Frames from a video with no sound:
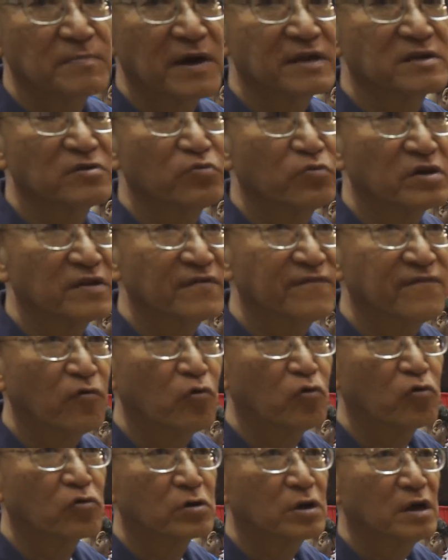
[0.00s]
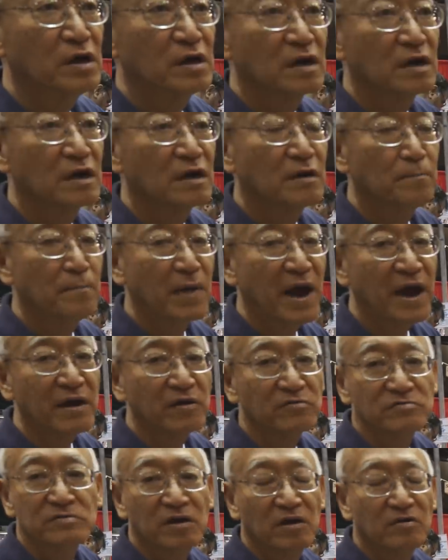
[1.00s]
by 24 uh,
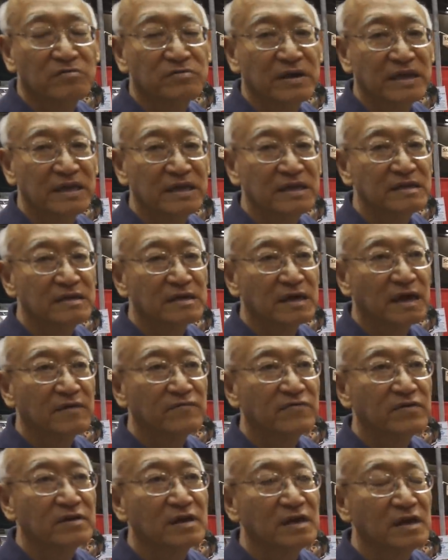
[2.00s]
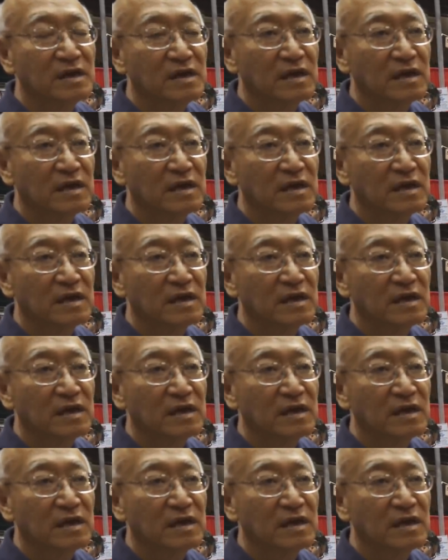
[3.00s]
mount on the end of it